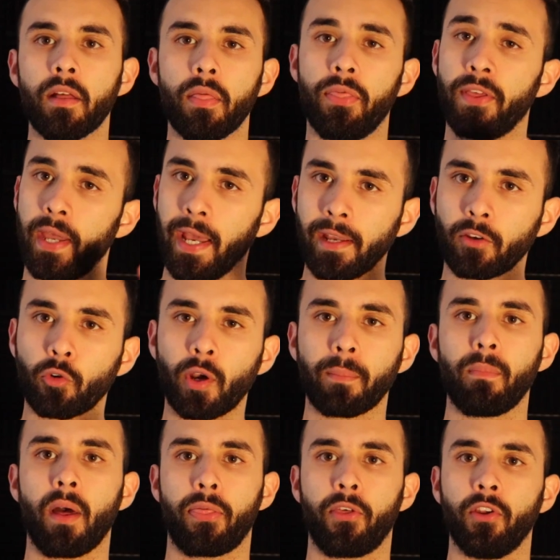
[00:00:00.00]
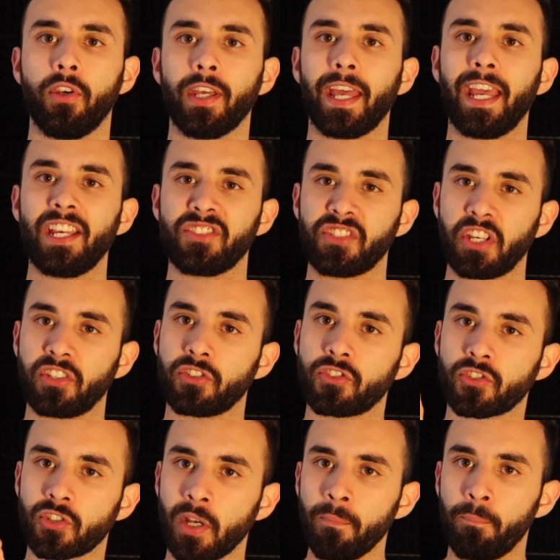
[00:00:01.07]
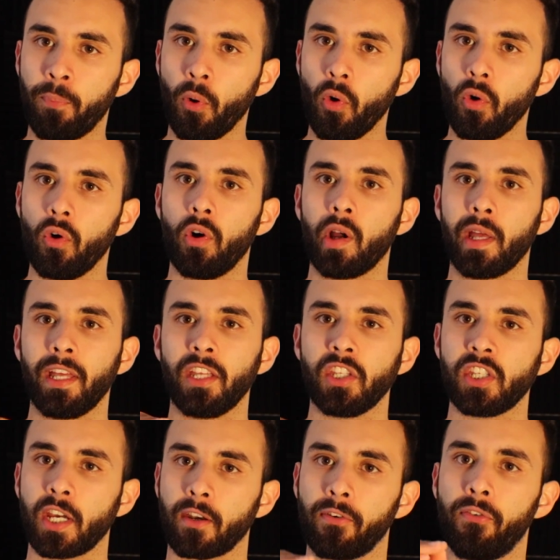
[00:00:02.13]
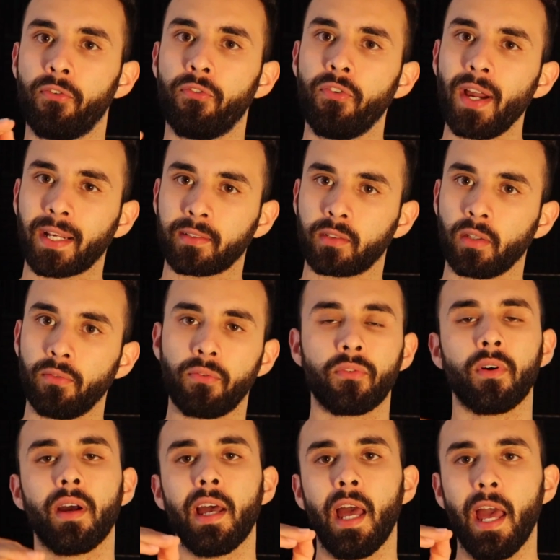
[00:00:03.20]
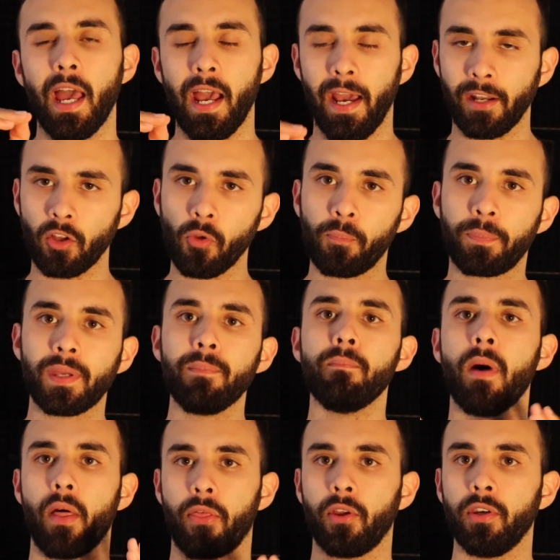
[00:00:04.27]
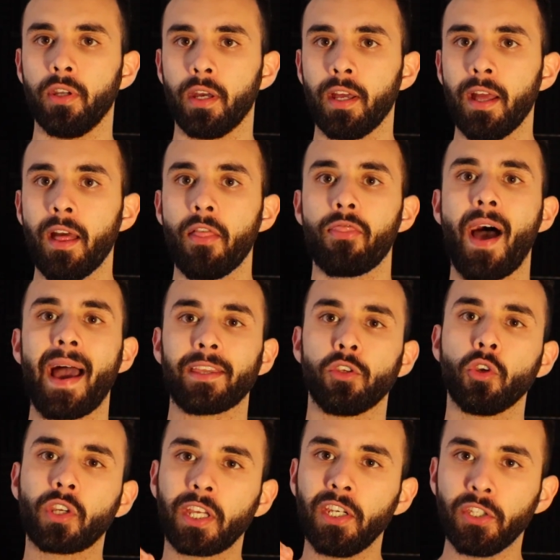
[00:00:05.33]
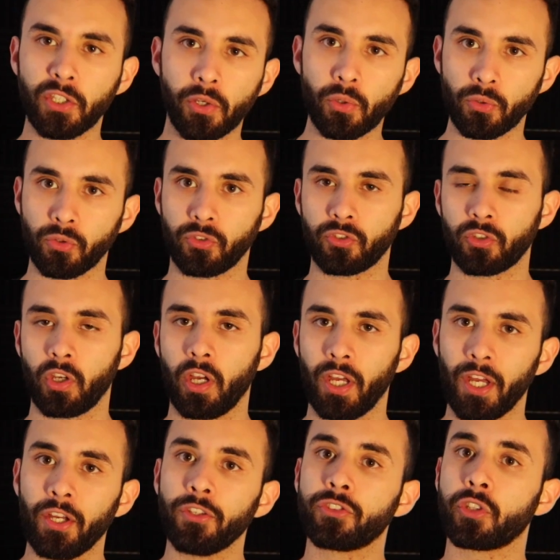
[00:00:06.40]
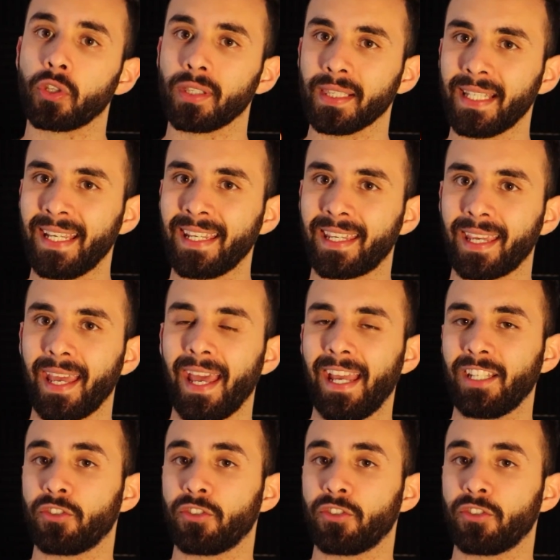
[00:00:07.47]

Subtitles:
The anchoring method is a simple yet effective NLP method that you can use to link a